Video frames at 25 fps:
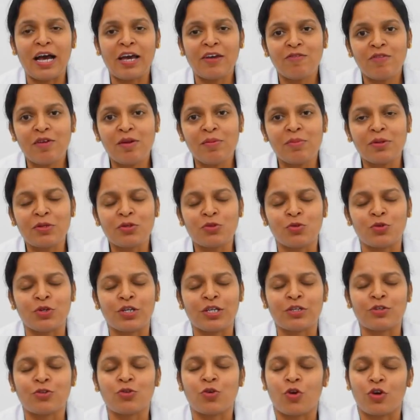I will be
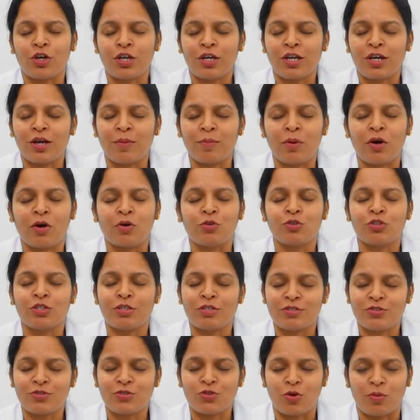today talking about
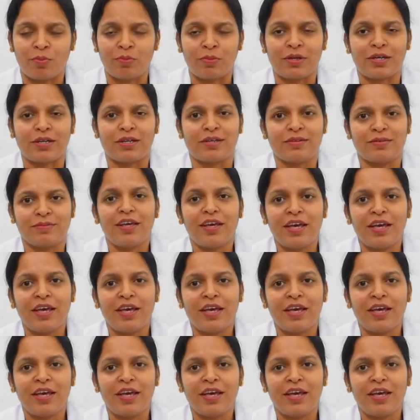this topic.